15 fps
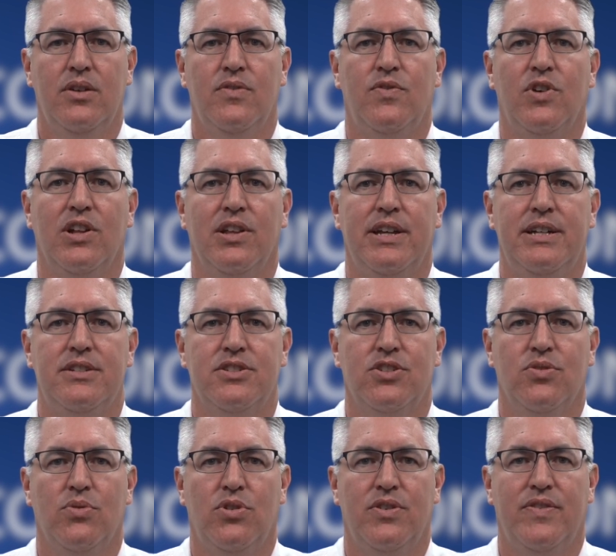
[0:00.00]
For the latest
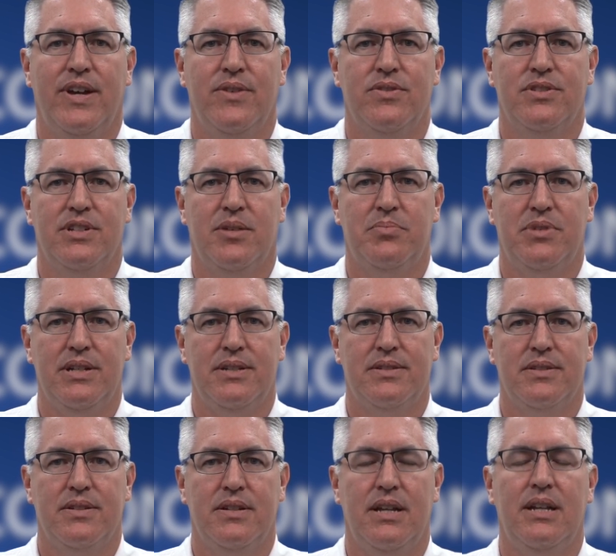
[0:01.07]
coronavirus updates
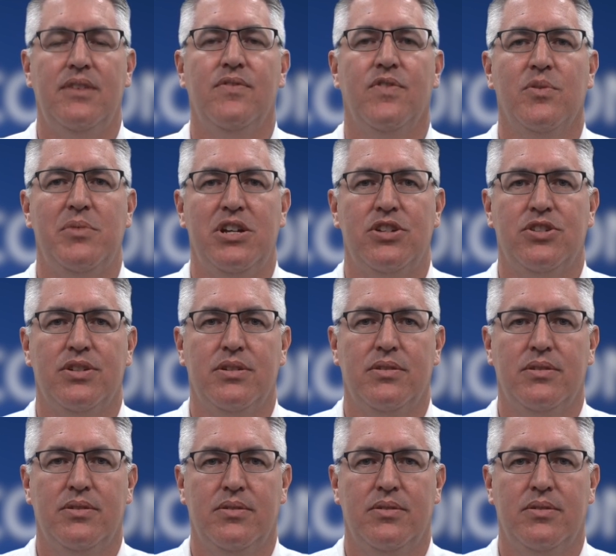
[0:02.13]
and information,